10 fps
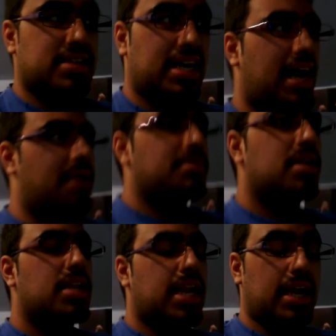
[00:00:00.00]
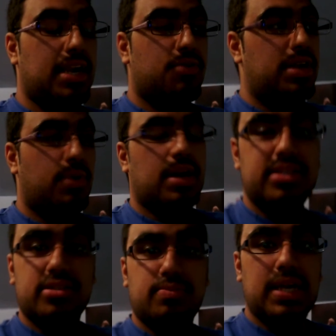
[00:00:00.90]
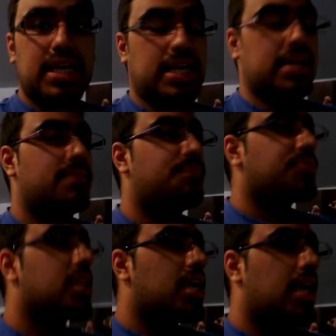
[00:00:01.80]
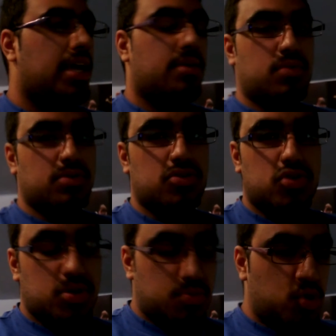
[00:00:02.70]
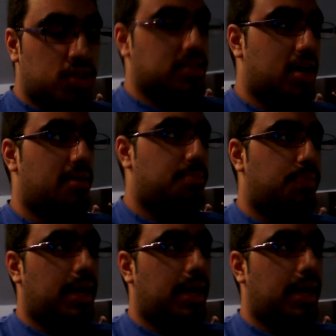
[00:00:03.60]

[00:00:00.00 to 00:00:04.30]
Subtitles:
Like literally when I just played it, it was smooth as hell.